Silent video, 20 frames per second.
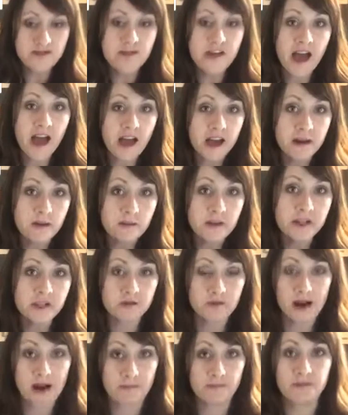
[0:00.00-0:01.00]
Then we
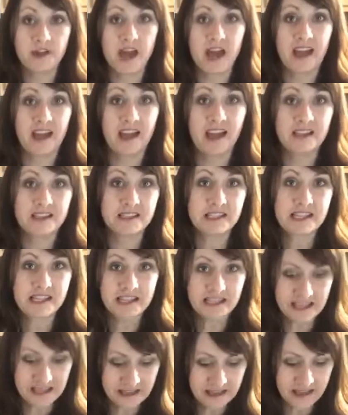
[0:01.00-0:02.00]
drop the eggs
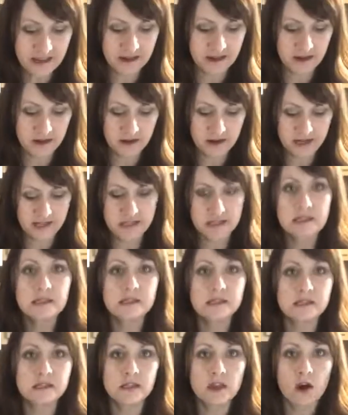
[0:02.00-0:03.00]
in, nice
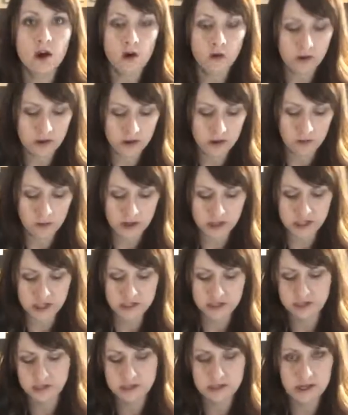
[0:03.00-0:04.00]
and slow. You don't want to
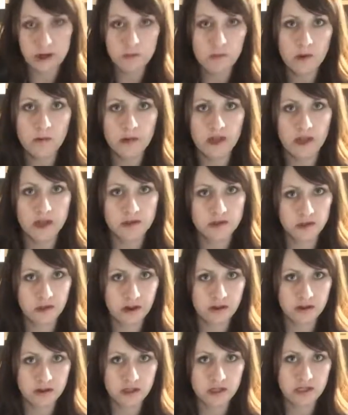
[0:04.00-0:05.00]
just dump them in. So
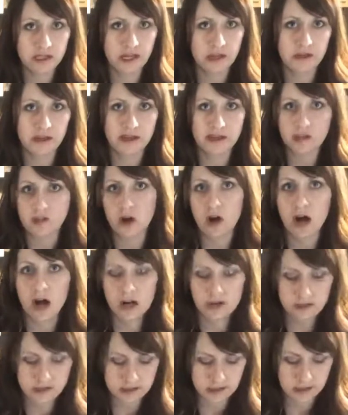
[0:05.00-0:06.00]
I usually take like a
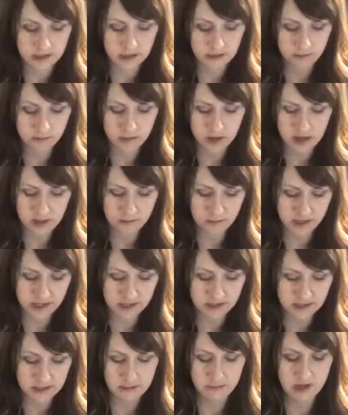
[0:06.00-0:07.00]
tongs and
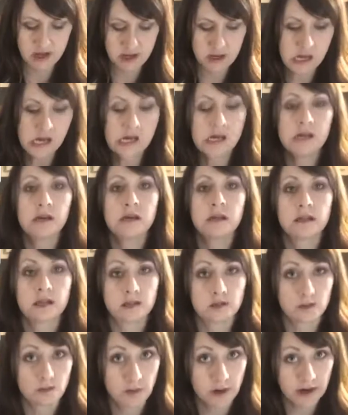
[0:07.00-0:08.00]
place them in.
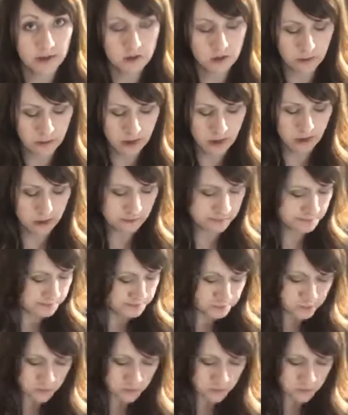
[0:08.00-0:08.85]
That's what Brad told me to do.